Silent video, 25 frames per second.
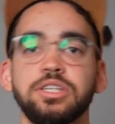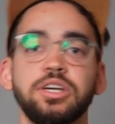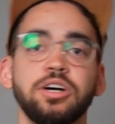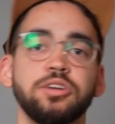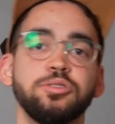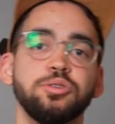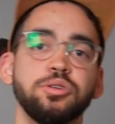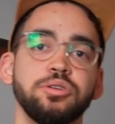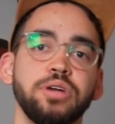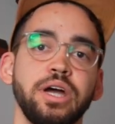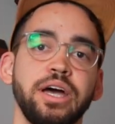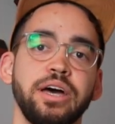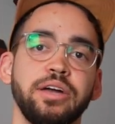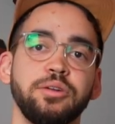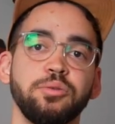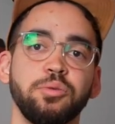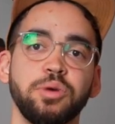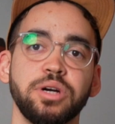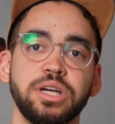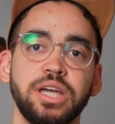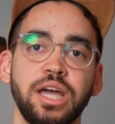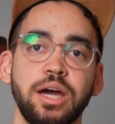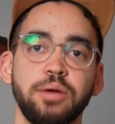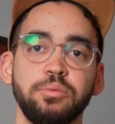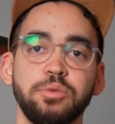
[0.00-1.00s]
the other
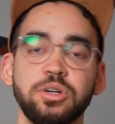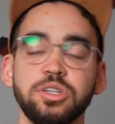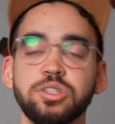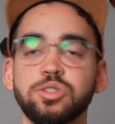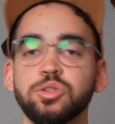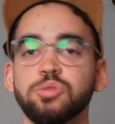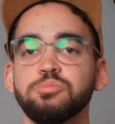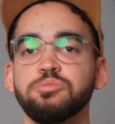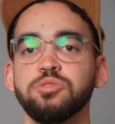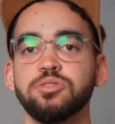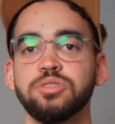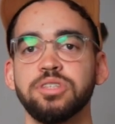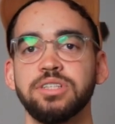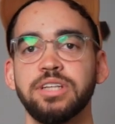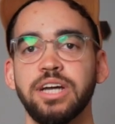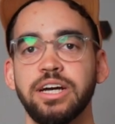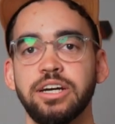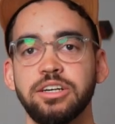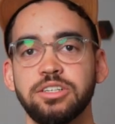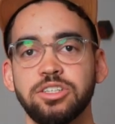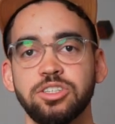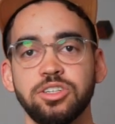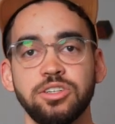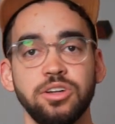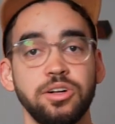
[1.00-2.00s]
Hanwha cameras, so
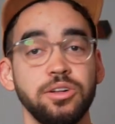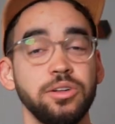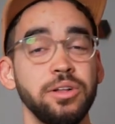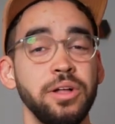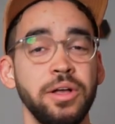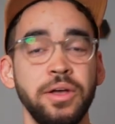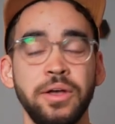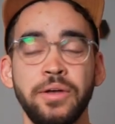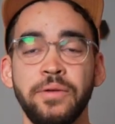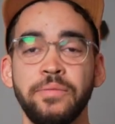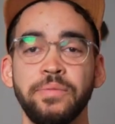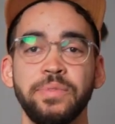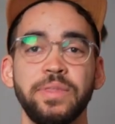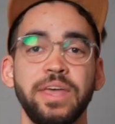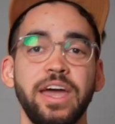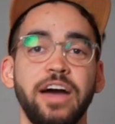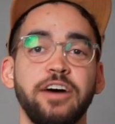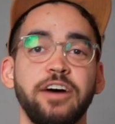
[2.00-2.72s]
multi-directional, they